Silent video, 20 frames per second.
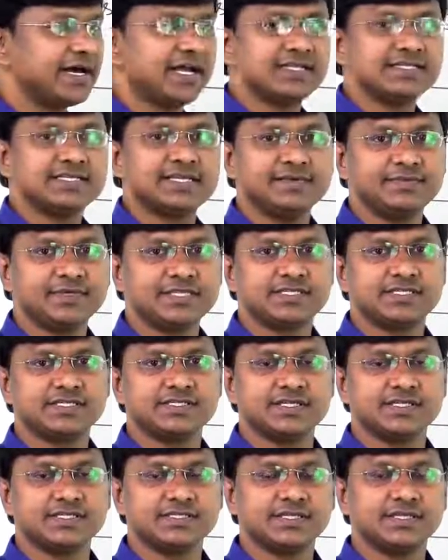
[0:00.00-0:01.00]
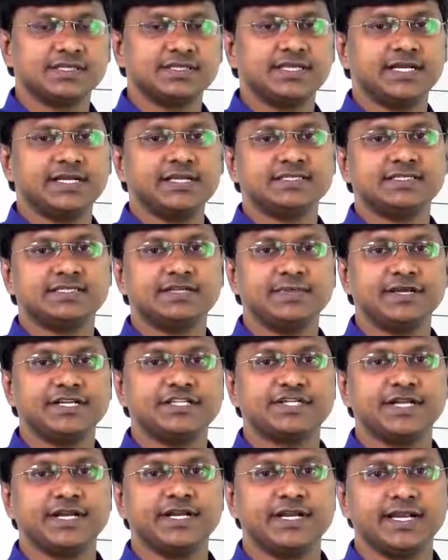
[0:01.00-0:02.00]
Alzheimer's disease, that is
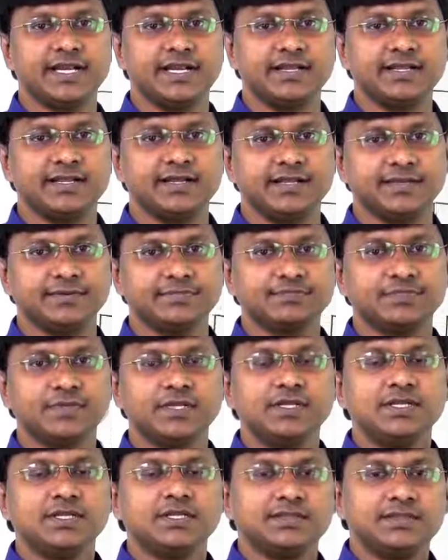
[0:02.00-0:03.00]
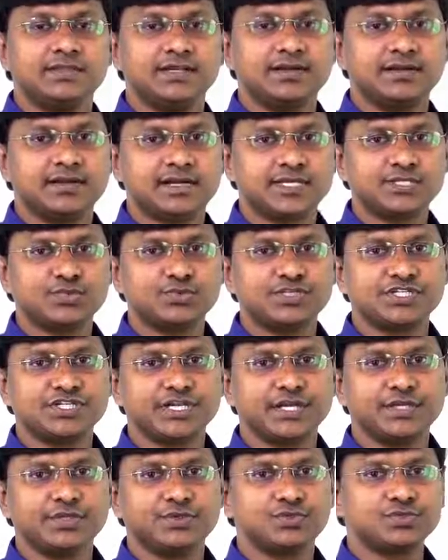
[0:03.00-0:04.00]
dementia in elderly, the drugs which
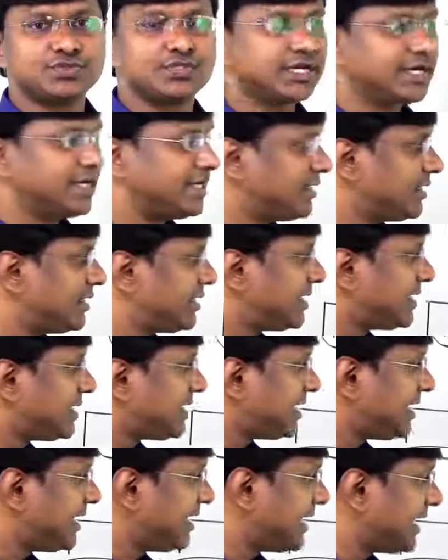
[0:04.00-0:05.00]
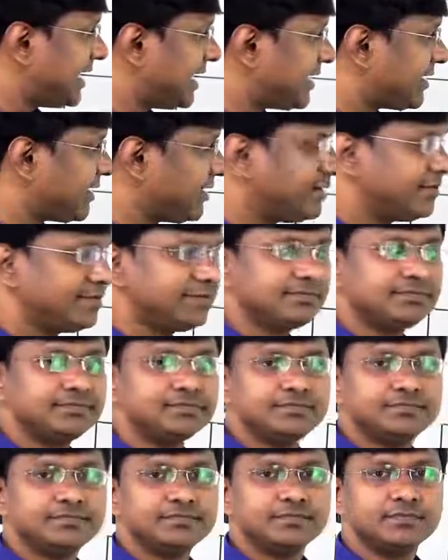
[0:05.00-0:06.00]
are used are tacrine,
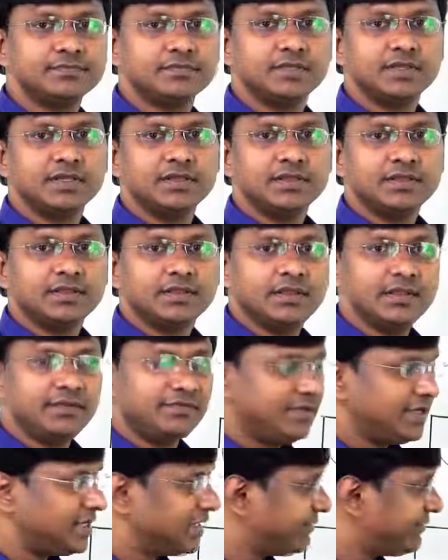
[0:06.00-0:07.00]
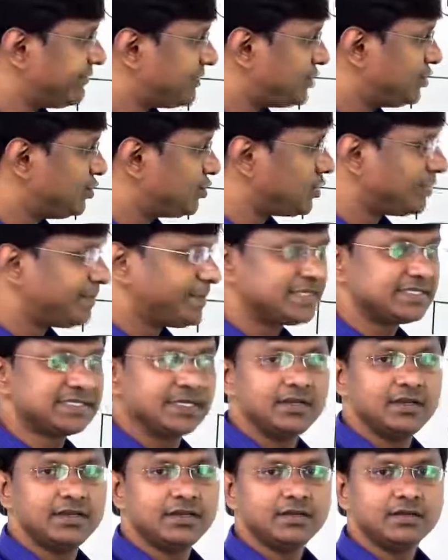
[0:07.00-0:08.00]
then we have
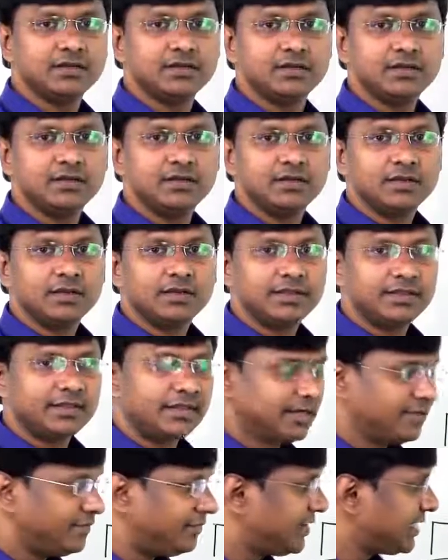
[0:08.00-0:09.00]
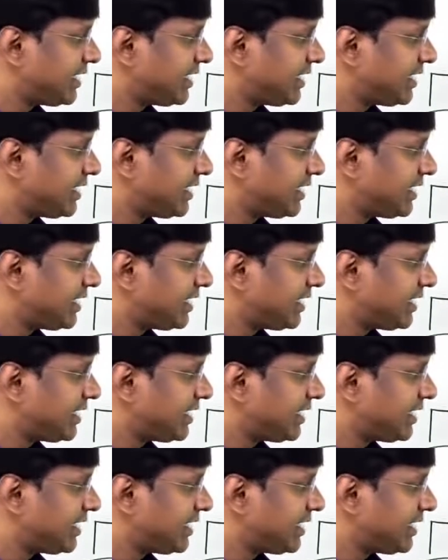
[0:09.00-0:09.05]
donepezil, then